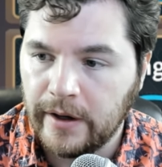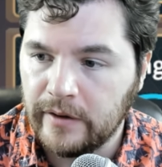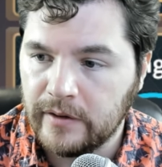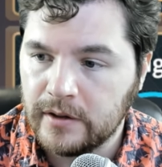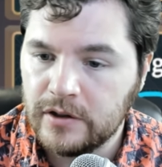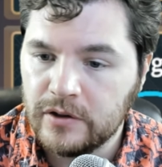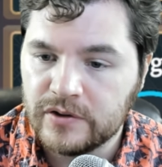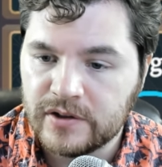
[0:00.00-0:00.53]
And
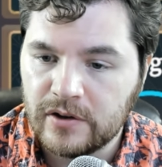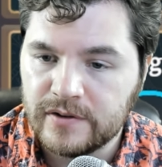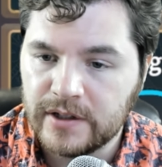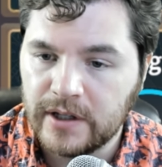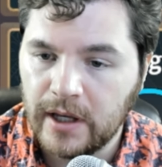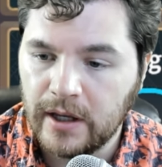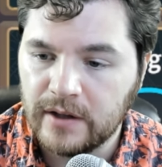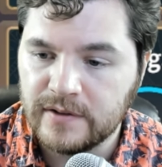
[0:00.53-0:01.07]
then you start
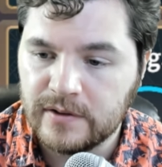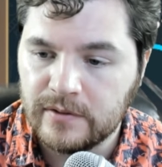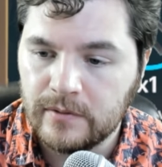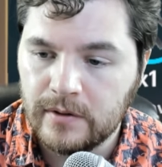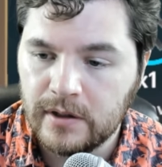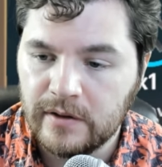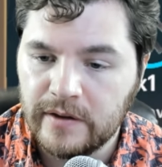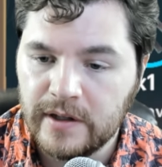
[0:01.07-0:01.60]
to get into
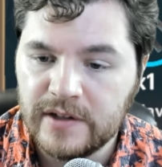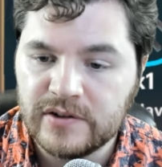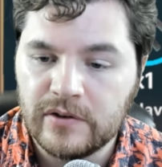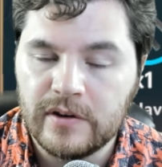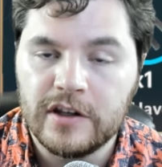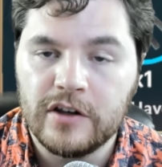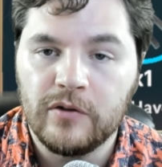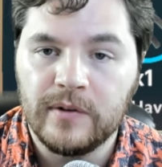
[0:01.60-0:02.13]
these are
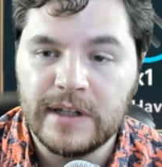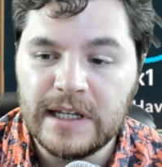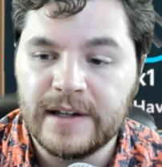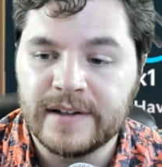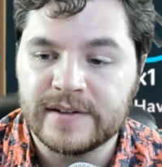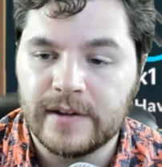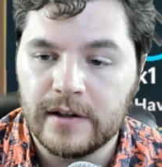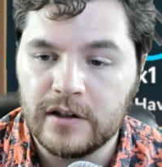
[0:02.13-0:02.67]
the
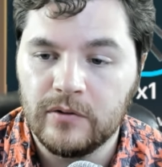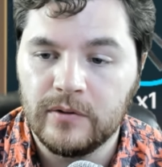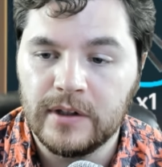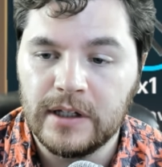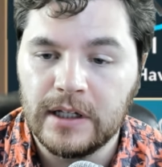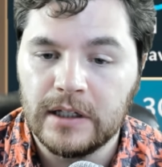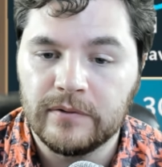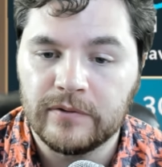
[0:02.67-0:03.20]
uniques that you
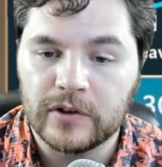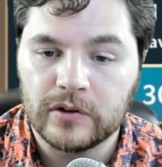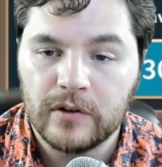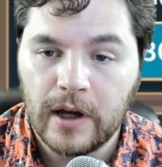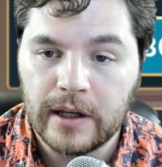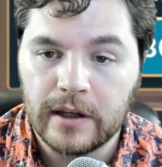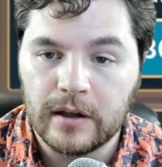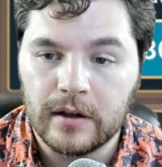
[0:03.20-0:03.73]
need for
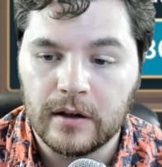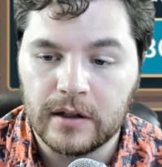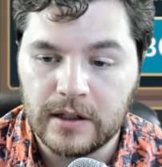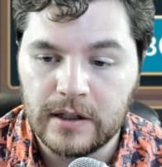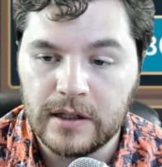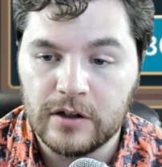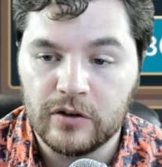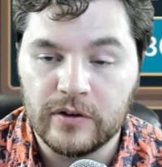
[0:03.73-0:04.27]
like
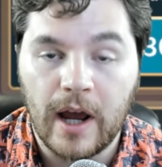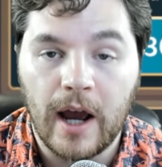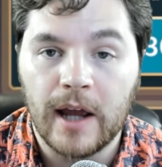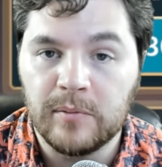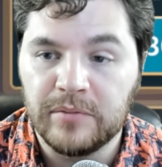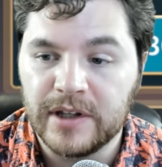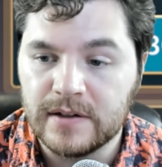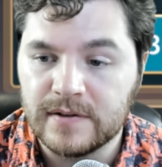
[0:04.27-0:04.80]
gear
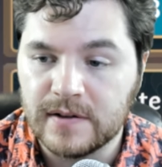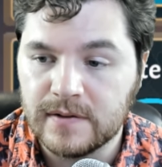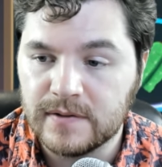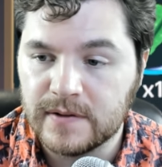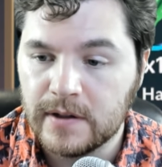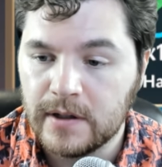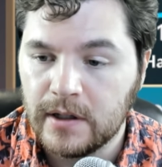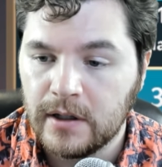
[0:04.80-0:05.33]
9
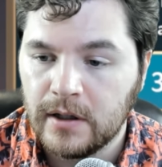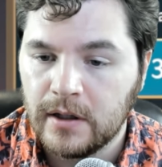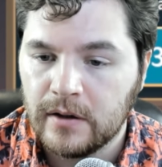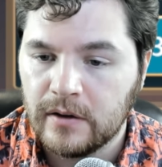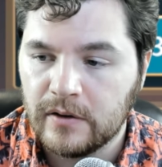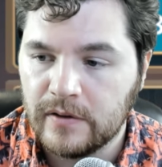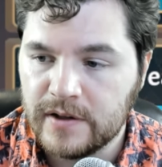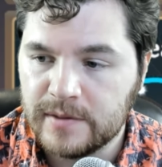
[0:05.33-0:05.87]
pieces.
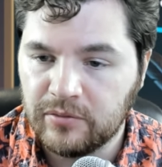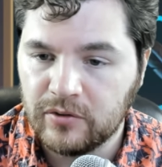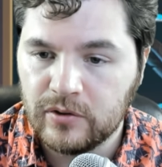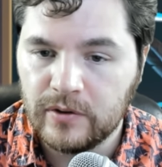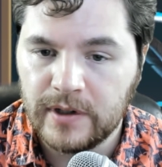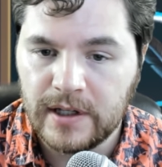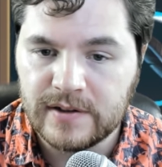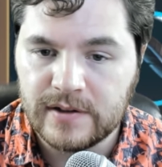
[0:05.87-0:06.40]
So these blue
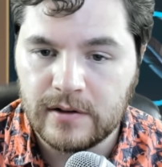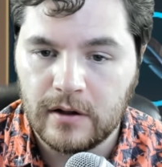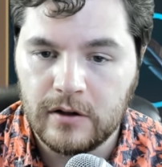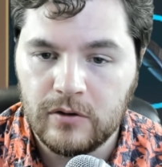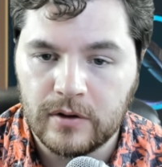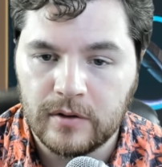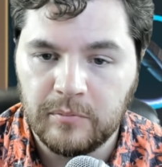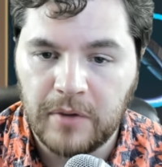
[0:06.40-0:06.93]
uniques,
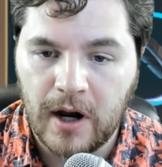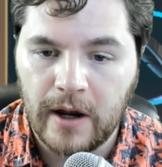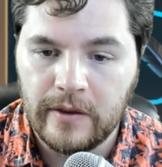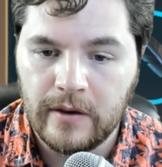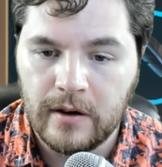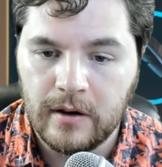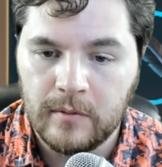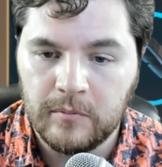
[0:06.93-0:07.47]
you could buy
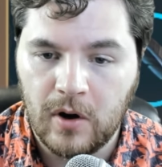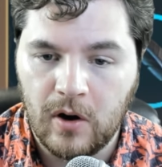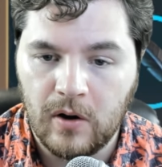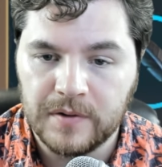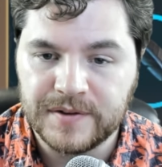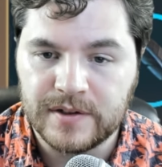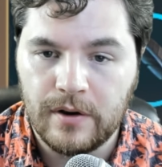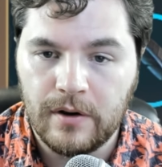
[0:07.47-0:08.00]
them
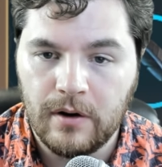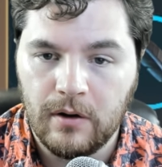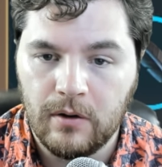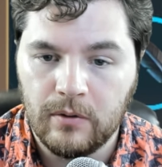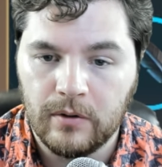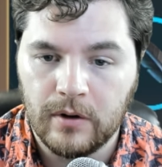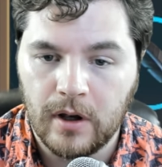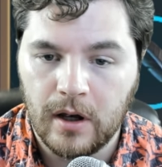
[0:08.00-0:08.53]

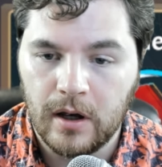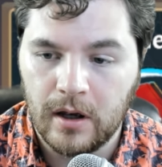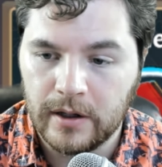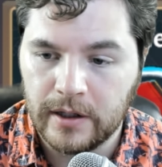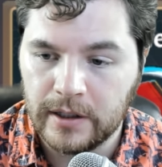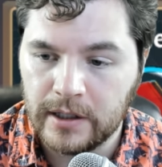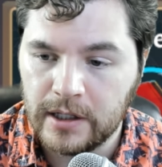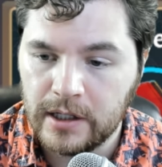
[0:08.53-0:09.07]
also
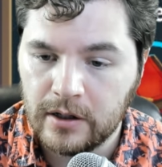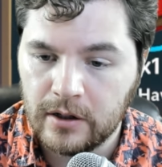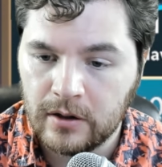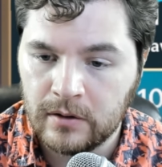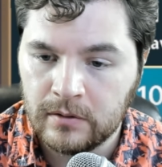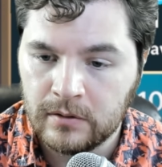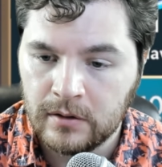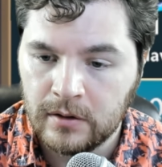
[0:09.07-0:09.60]
in
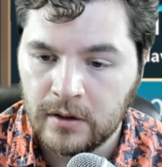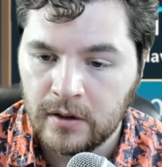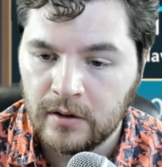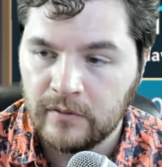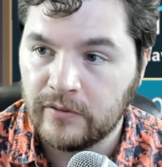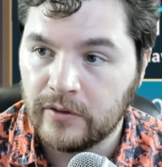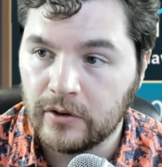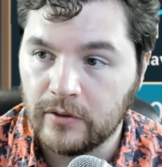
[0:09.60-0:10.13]
here
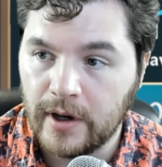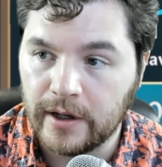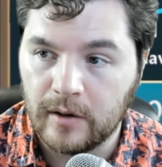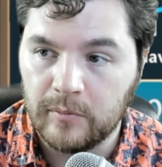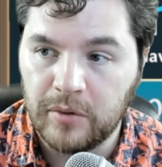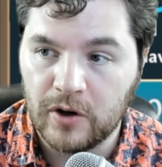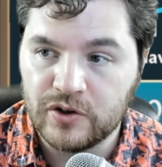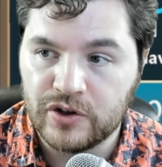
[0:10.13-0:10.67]
for like
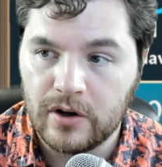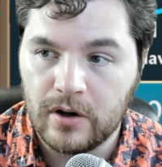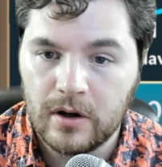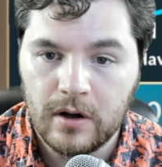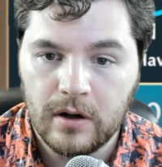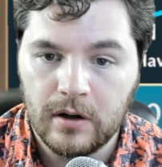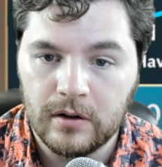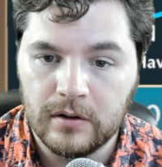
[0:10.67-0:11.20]
a bunch
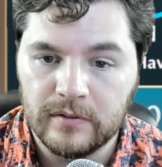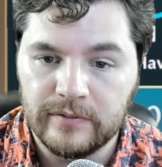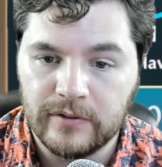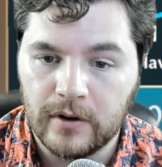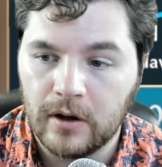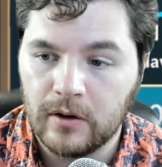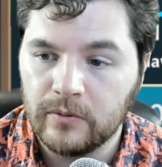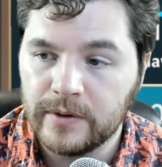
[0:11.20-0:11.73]

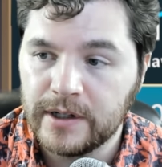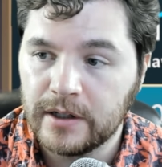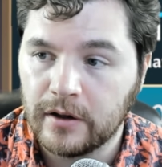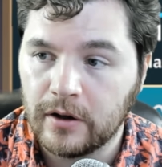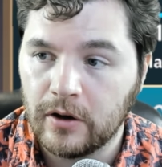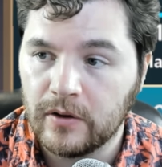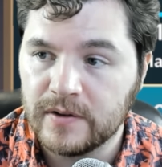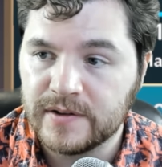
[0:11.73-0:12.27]
of arena
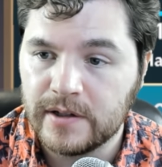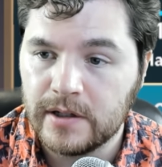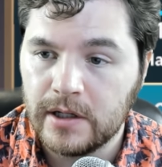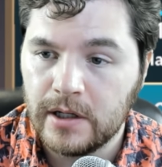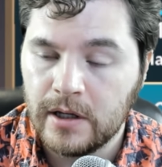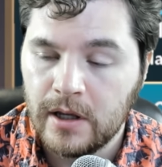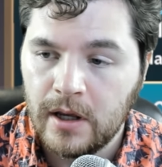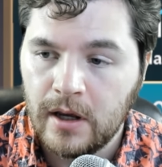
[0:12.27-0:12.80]

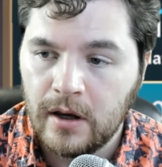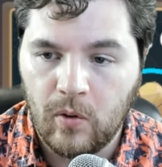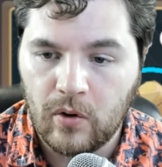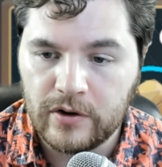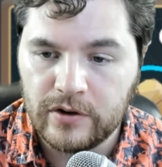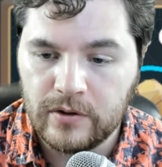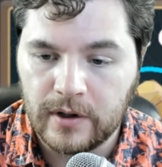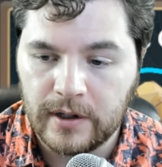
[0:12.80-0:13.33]
currency,
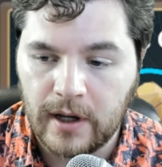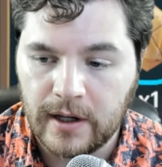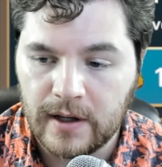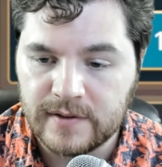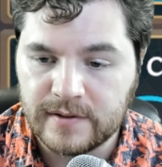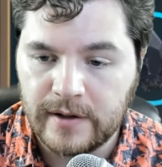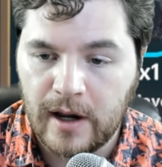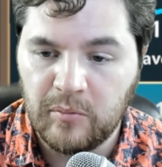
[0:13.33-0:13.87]
or you can, I
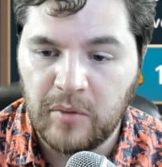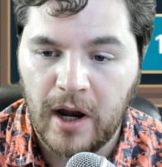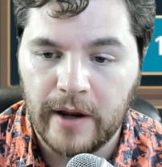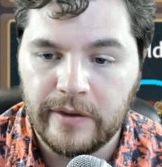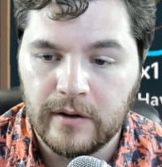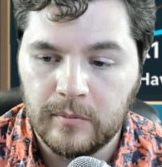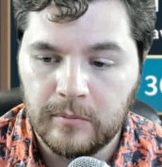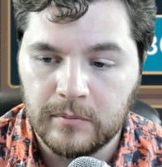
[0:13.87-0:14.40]
guess, now
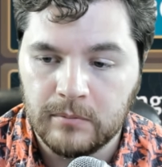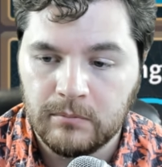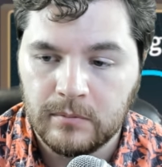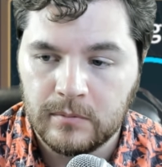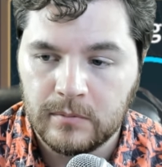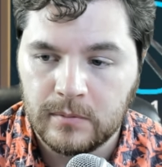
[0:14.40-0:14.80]
buy them